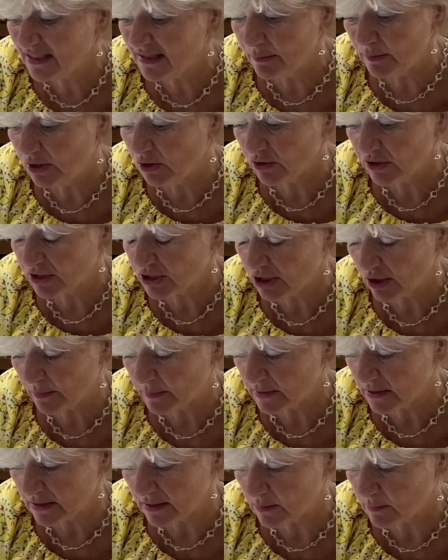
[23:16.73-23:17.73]
them in other
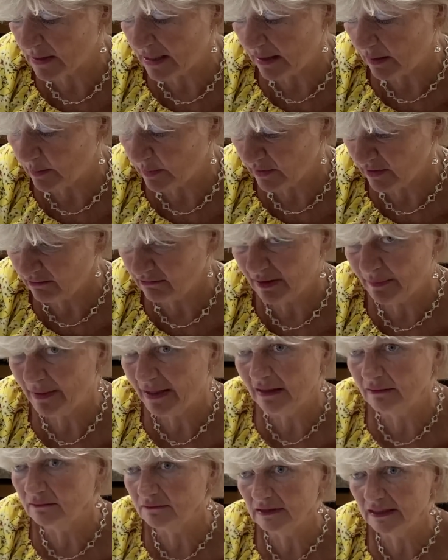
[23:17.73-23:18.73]
shops as well, but they're
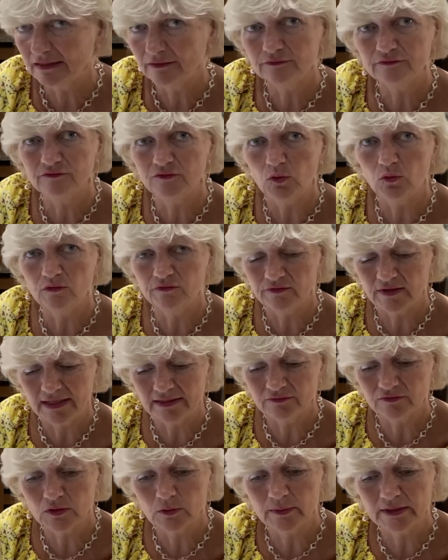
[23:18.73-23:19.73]
about like £4 or
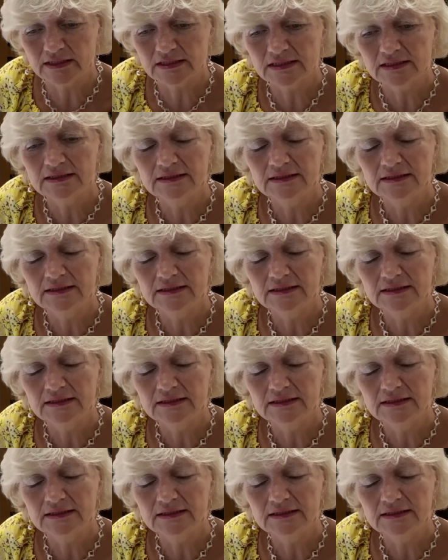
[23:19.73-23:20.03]
£5.